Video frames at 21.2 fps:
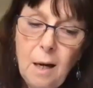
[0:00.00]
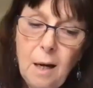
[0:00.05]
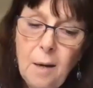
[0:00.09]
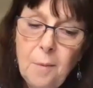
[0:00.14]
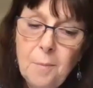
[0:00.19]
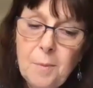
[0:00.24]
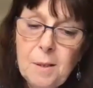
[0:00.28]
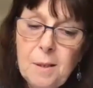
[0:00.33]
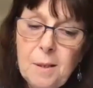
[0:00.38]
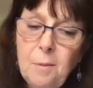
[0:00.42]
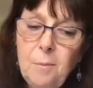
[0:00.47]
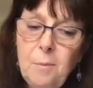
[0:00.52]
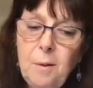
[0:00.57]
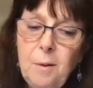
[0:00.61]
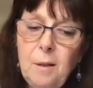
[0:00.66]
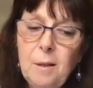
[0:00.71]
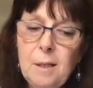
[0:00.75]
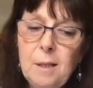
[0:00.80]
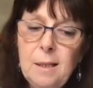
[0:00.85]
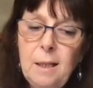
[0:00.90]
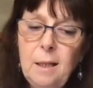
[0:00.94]
I am
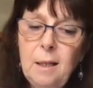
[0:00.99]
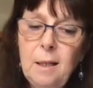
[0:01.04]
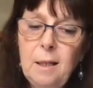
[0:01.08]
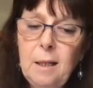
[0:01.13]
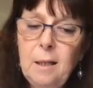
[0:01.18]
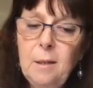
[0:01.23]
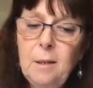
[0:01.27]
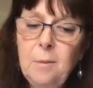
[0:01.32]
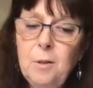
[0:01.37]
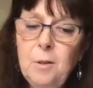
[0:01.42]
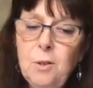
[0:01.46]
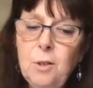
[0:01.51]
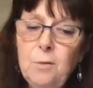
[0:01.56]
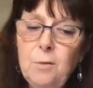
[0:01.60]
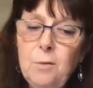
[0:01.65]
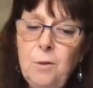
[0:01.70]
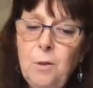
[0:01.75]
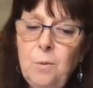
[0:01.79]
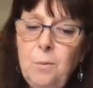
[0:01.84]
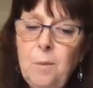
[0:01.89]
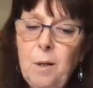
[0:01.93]
sim- seeing an image
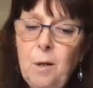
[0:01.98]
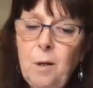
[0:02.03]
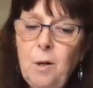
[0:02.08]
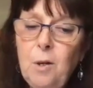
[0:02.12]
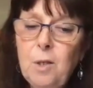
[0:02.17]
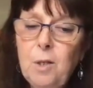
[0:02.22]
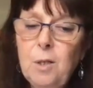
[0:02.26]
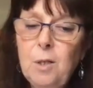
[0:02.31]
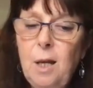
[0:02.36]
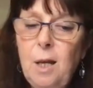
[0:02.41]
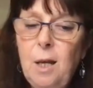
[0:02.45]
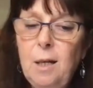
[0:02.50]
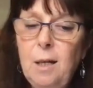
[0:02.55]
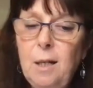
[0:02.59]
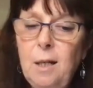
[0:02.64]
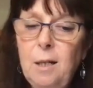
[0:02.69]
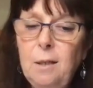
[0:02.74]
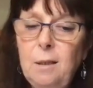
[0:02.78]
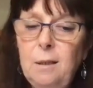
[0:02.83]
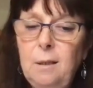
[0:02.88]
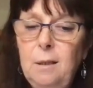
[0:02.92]
of you, Mary,
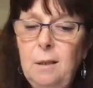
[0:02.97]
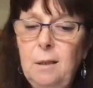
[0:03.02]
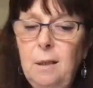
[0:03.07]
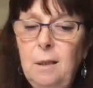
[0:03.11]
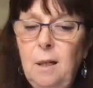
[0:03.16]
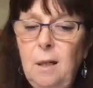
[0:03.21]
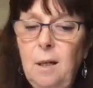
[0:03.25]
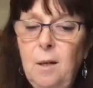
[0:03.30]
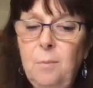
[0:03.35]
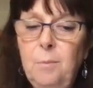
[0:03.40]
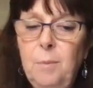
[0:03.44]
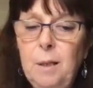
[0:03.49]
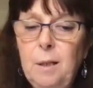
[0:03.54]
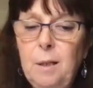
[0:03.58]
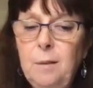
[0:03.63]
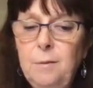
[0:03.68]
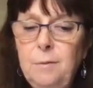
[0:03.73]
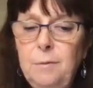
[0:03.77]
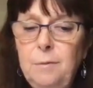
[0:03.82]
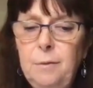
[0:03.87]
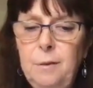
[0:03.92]
standing
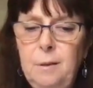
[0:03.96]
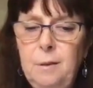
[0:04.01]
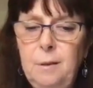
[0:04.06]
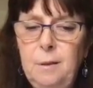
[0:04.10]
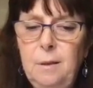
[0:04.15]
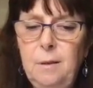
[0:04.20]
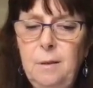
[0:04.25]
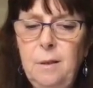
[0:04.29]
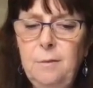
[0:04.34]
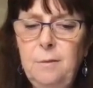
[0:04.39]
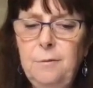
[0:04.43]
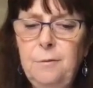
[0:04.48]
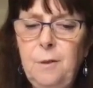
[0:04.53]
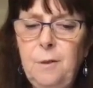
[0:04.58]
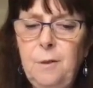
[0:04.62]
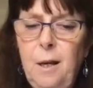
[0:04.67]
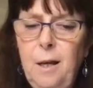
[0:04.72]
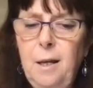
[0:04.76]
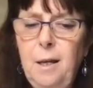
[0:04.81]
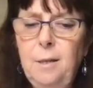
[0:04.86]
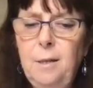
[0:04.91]
above the
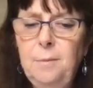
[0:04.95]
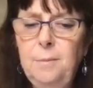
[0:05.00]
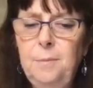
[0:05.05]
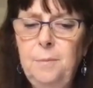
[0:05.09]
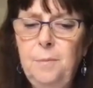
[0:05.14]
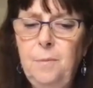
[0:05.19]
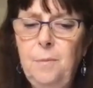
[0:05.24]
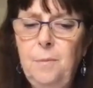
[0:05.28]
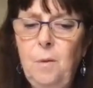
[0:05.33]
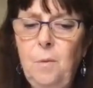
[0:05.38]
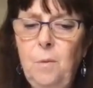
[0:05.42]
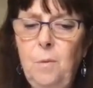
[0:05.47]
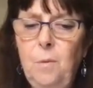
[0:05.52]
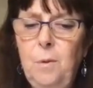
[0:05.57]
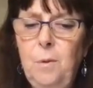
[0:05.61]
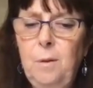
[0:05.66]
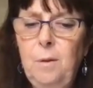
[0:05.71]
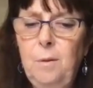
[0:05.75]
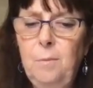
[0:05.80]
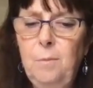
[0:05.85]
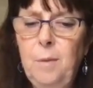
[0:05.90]
fray
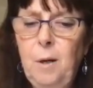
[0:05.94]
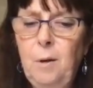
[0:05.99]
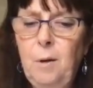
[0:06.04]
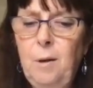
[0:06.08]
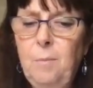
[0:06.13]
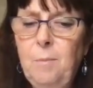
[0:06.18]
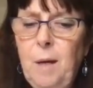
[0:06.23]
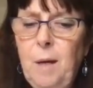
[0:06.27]
with Mary